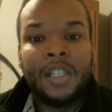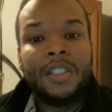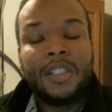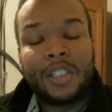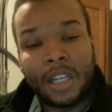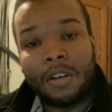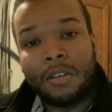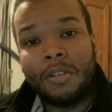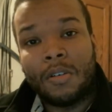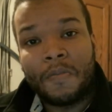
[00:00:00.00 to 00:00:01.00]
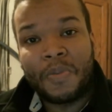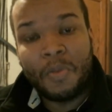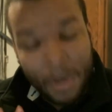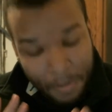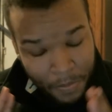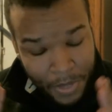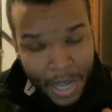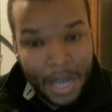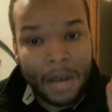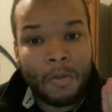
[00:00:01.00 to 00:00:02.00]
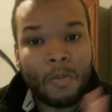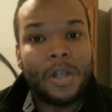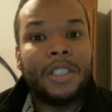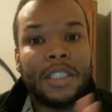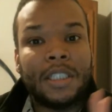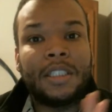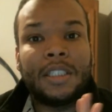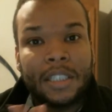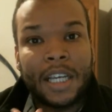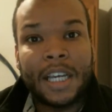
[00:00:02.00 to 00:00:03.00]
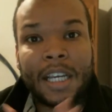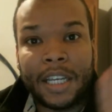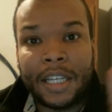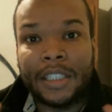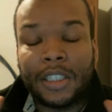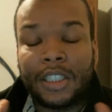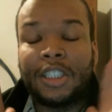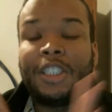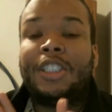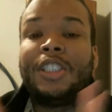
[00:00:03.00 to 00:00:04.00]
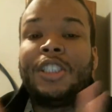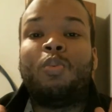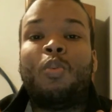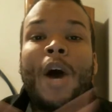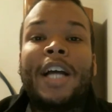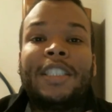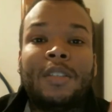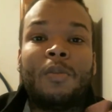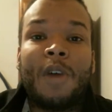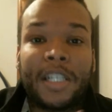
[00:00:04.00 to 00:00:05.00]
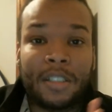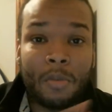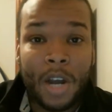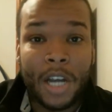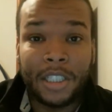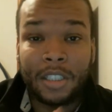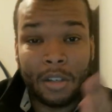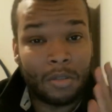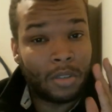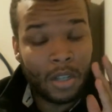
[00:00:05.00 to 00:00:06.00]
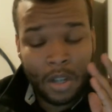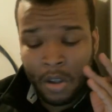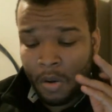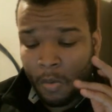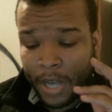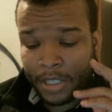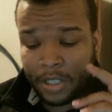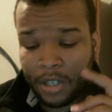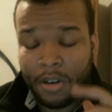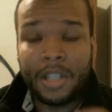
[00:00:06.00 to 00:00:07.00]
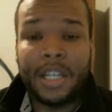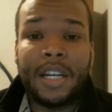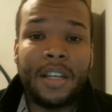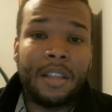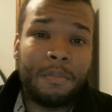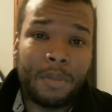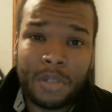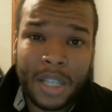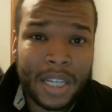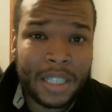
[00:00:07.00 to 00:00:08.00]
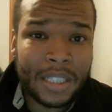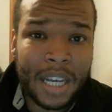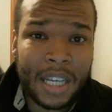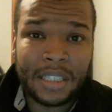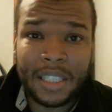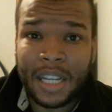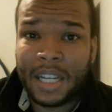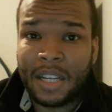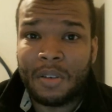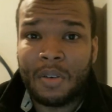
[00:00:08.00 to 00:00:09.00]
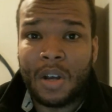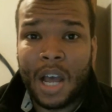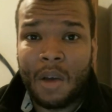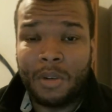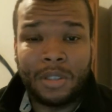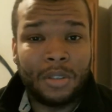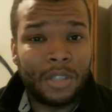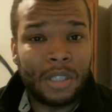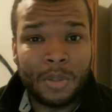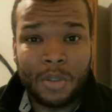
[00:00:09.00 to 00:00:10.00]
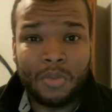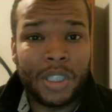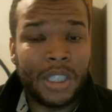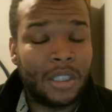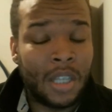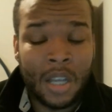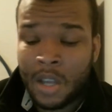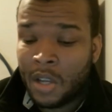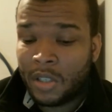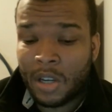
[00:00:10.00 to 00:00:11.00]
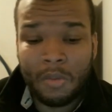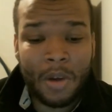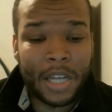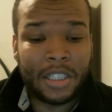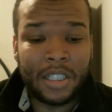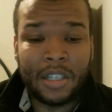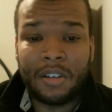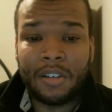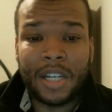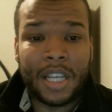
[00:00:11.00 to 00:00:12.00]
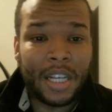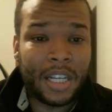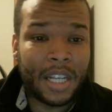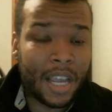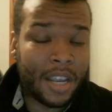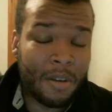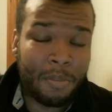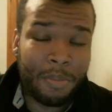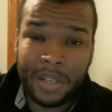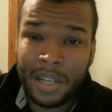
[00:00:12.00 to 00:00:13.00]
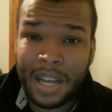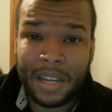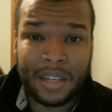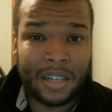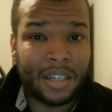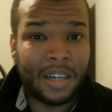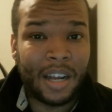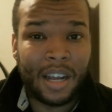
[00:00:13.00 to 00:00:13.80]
So what wanting to say is watch it, watch it, watch it. Don't watch it on any of the bootleg sites like 123 Movies. Don't watch it on any, like, you know, Putlocker.